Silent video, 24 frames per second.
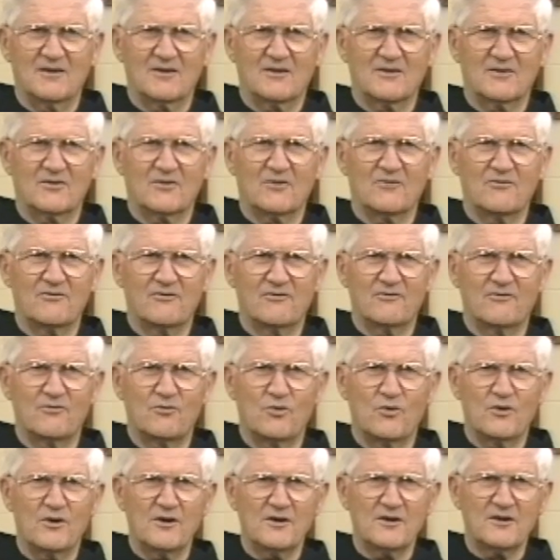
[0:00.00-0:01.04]
So
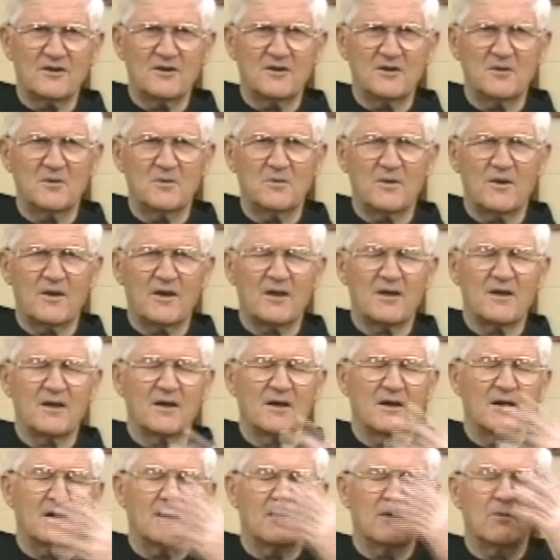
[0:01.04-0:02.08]
work your way
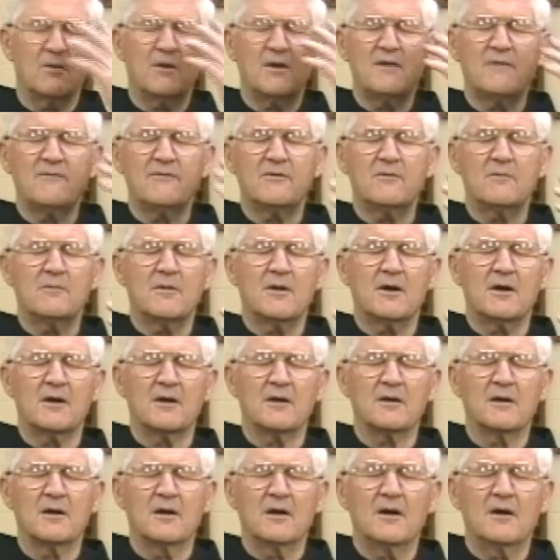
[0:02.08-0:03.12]
away from
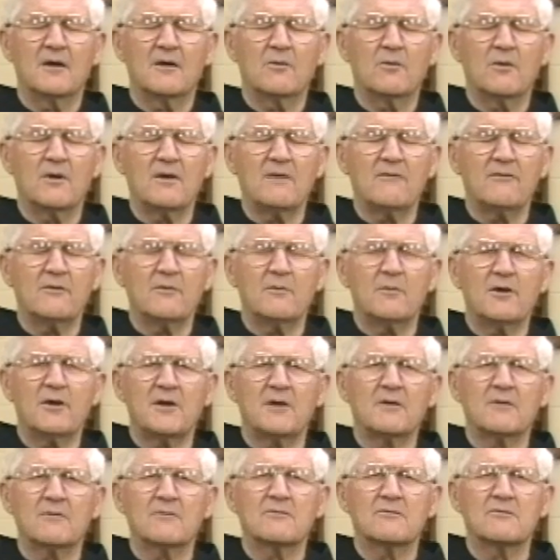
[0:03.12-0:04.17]
mind, away from
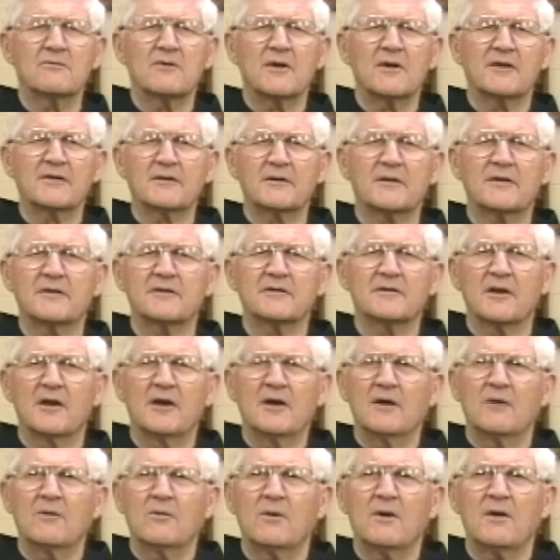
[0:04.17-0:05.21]
being restless,
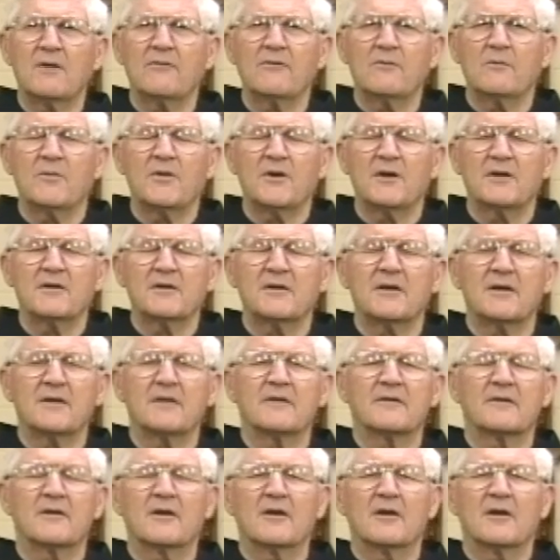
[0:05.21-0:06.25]
away from being
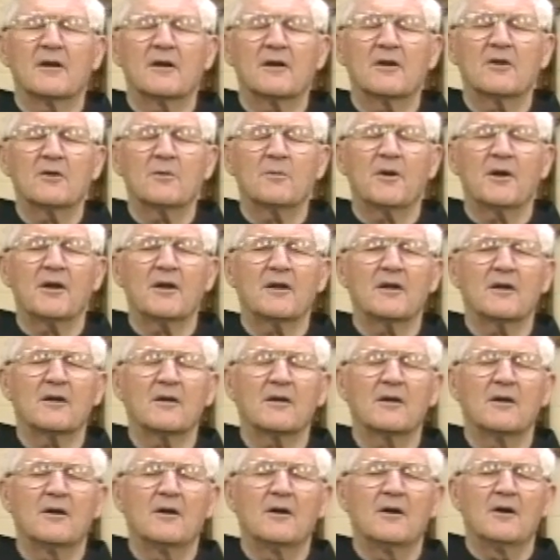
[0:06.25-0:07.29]
tense, little by
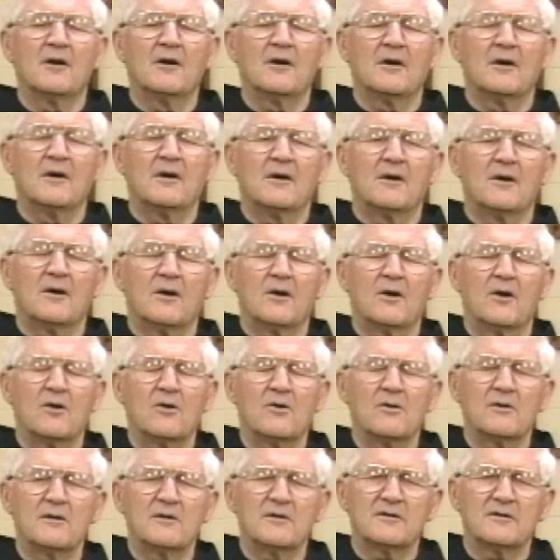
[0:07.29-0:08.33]
little. Holy